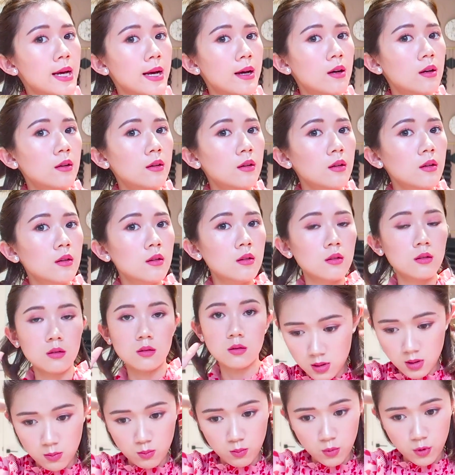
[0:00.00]
down.
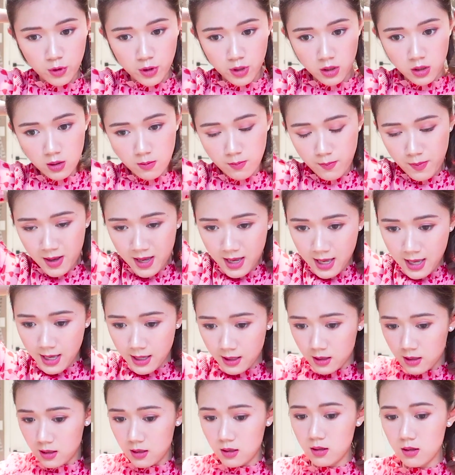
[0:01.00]
Some more at the
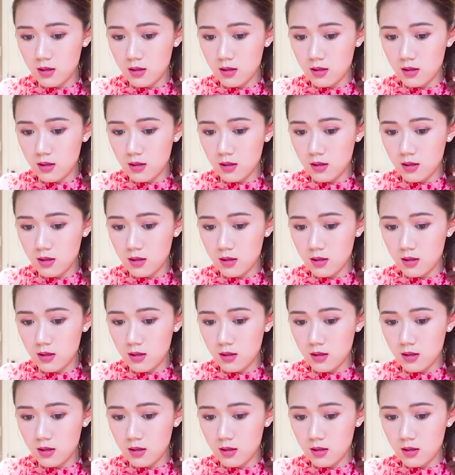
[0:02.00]
back.